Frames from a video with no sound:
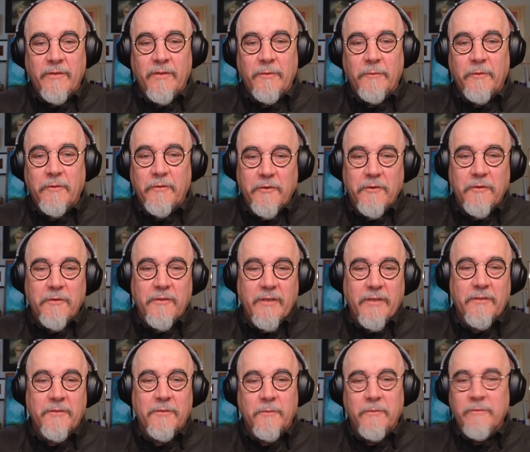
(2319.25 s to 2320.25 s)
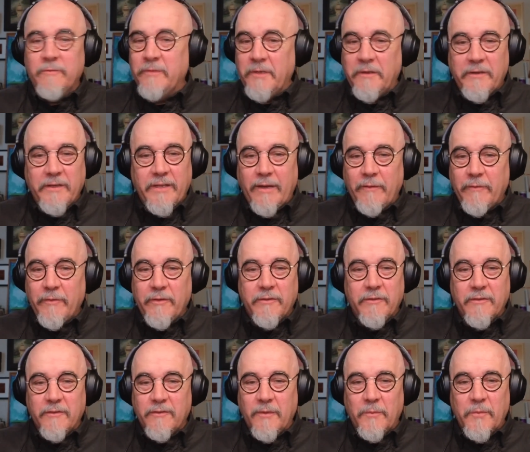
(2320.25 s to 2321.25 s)
there were certain things that were very obvious
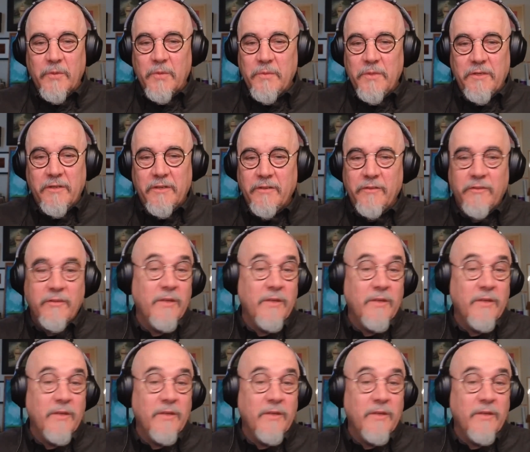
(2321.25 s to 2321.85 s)
to some communities